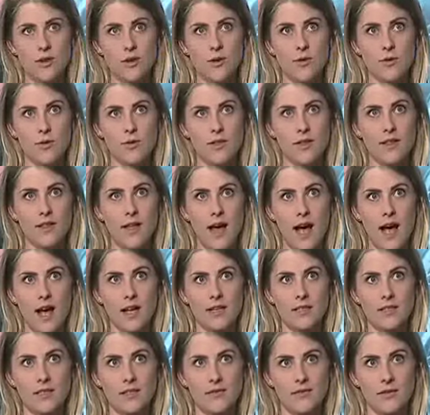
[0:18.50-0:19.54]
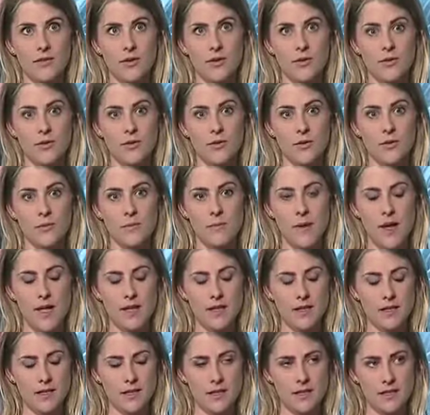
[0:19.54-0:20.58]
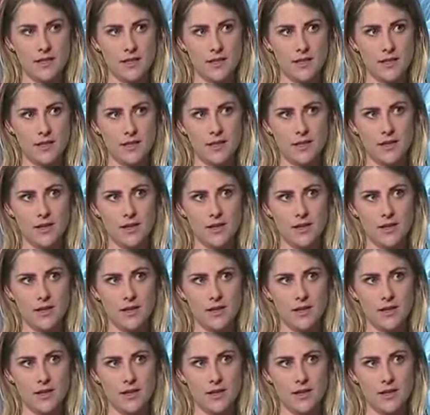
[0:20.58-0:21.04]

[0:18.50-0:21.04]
So the last few months,